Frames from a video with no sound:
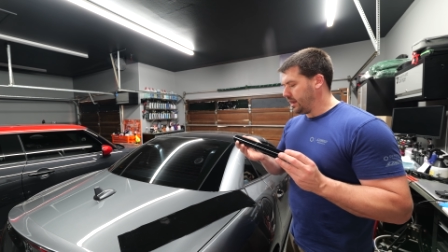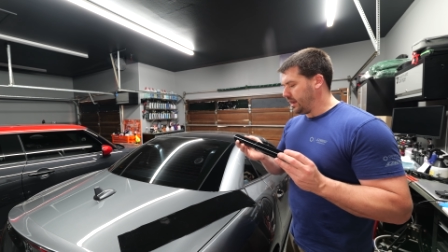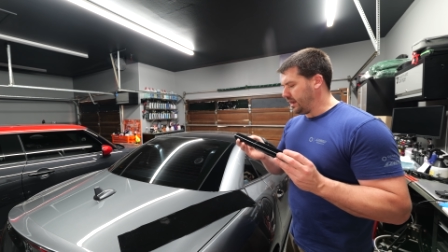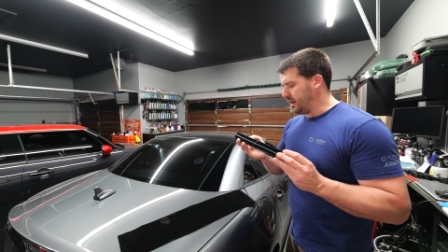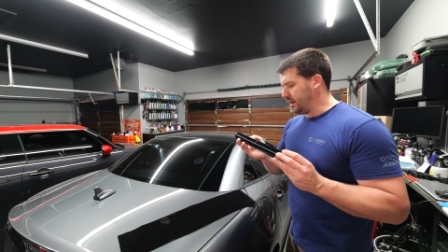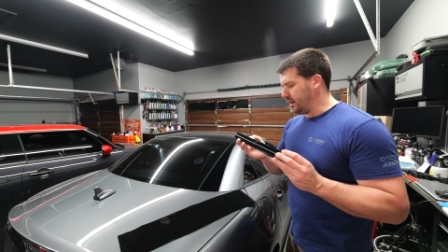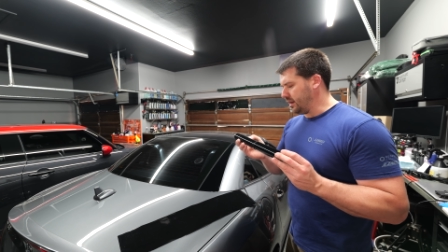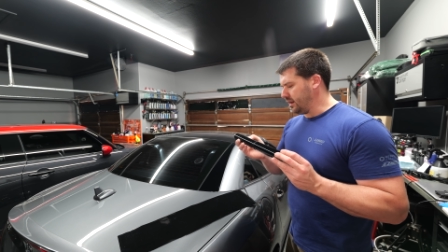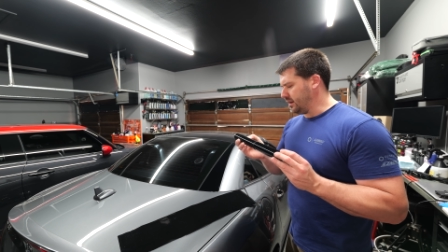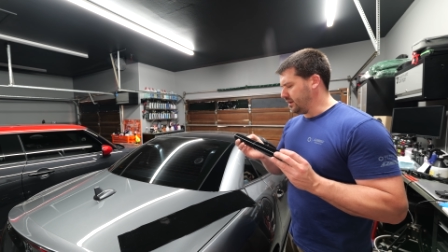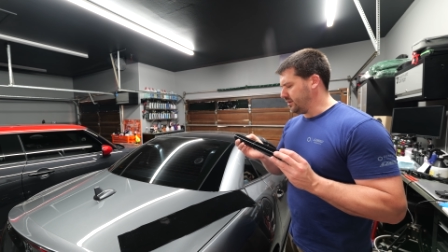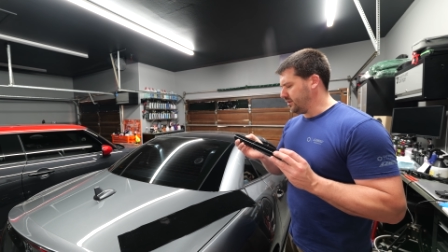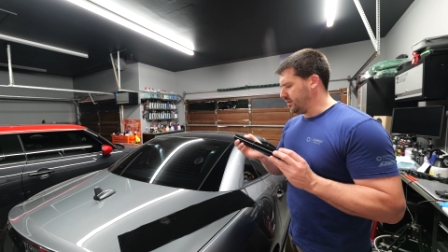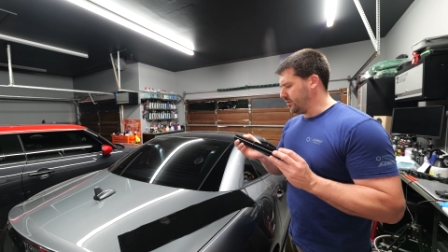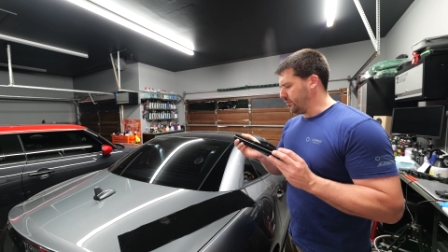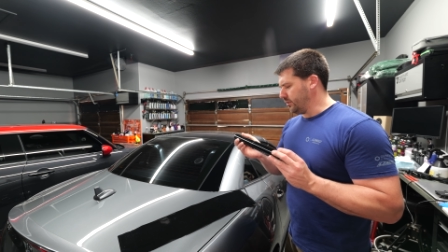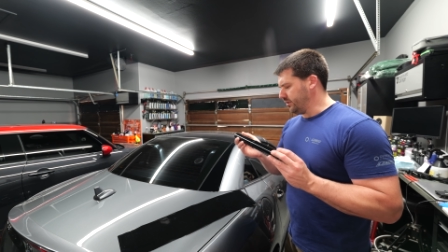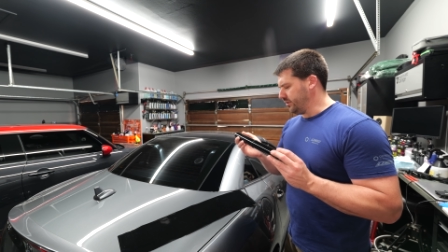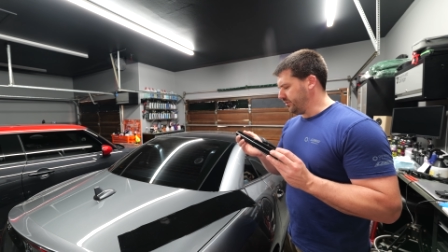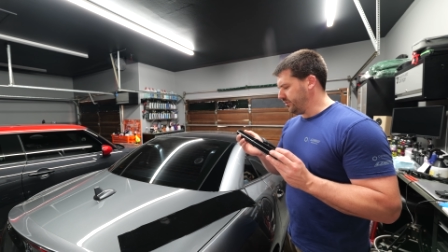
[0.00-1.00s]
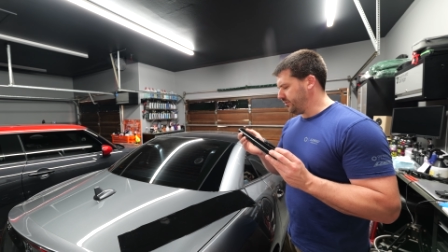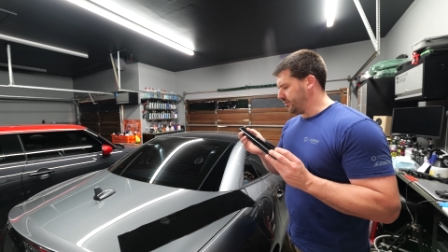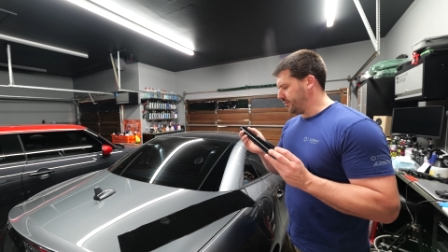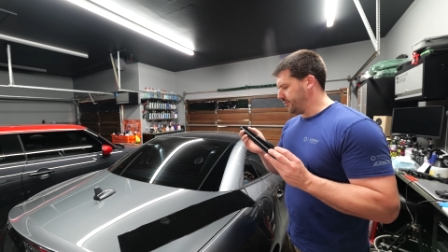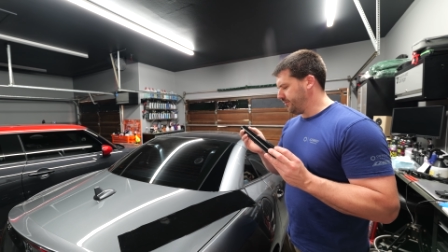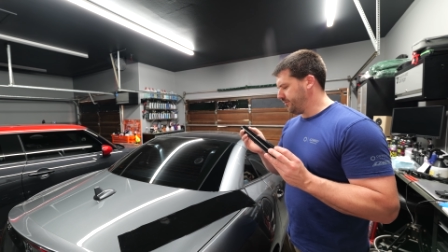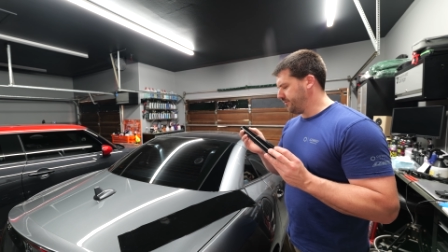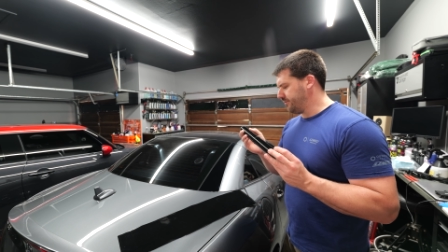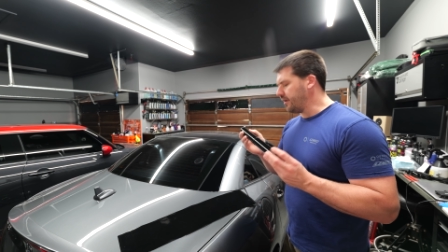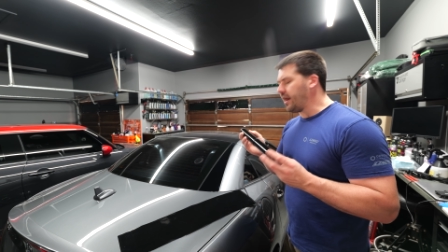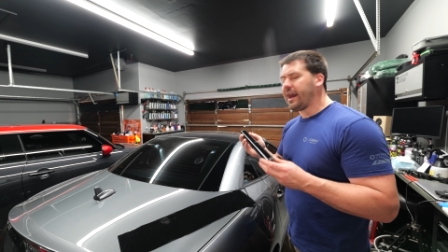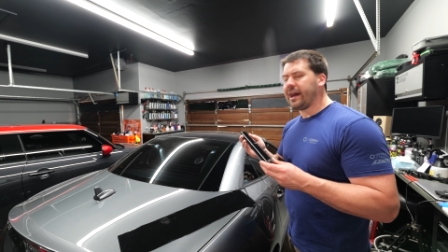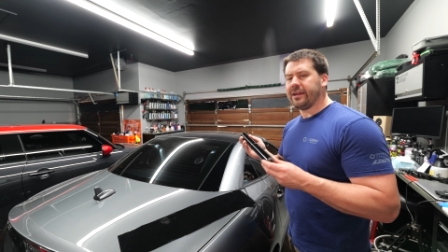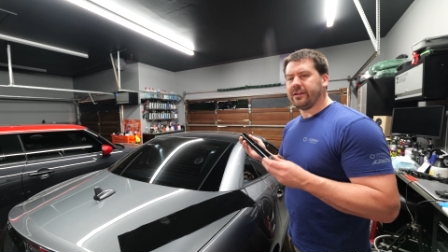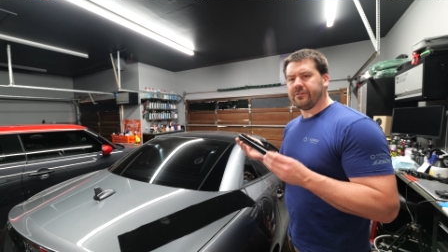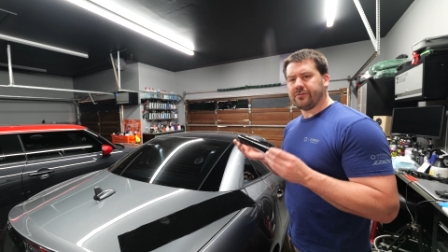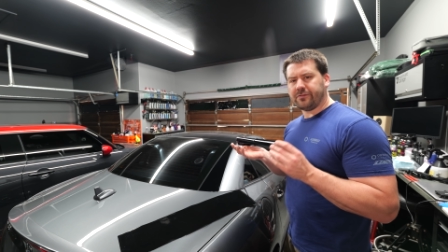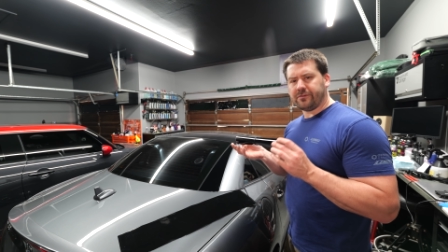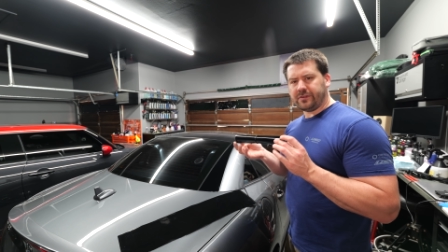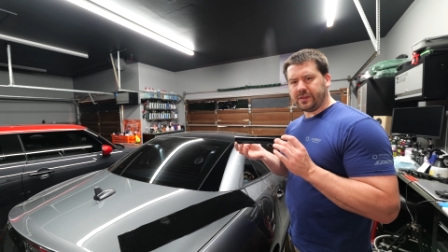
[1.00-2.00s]
and it was
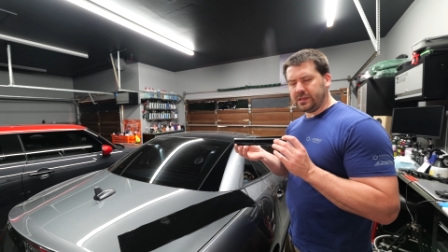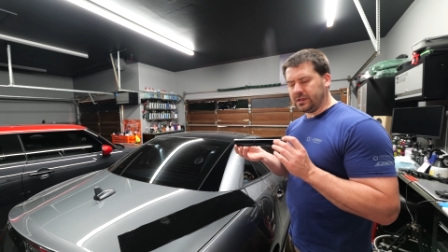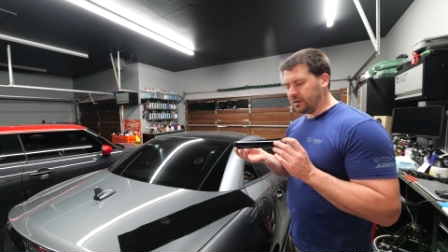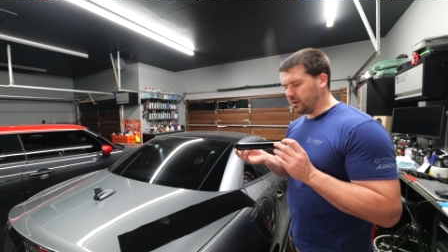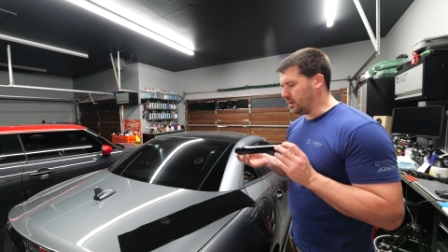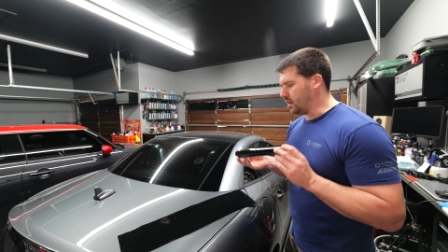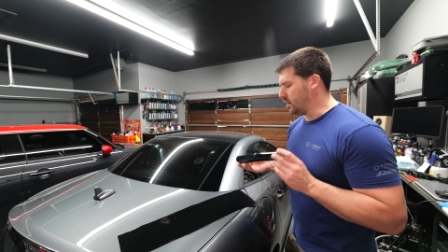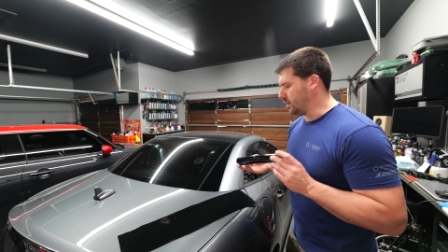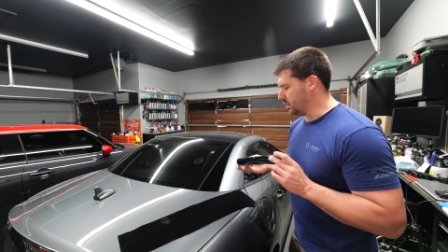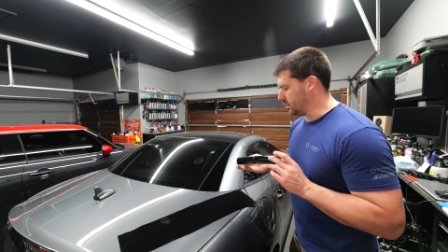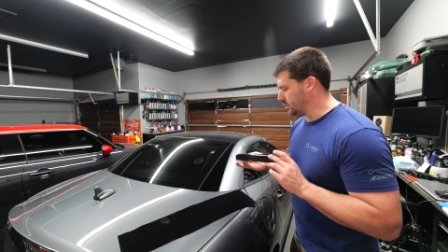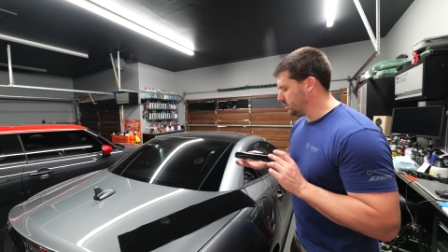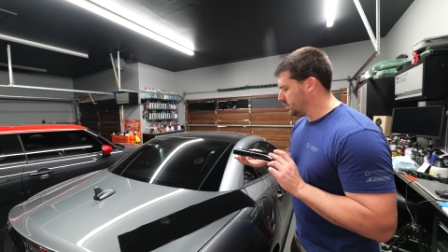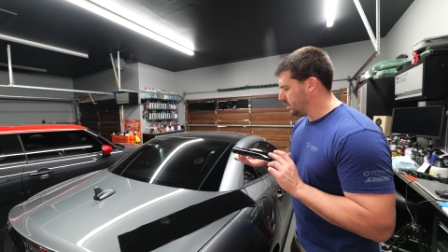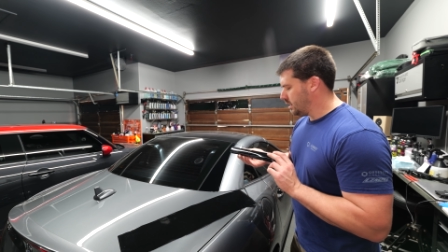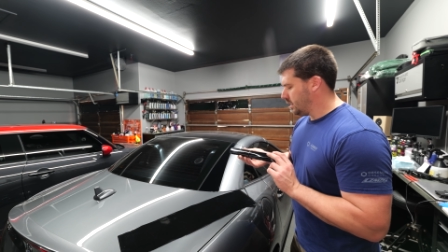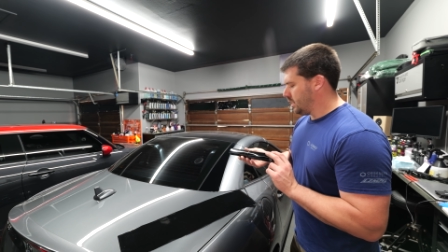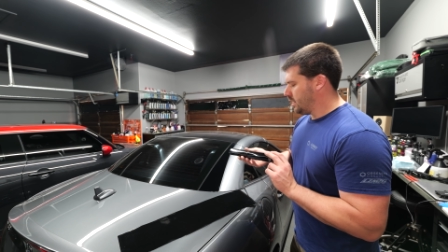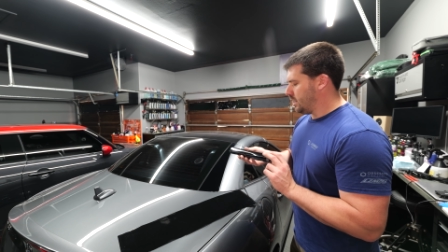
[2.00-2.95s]
5 feet long.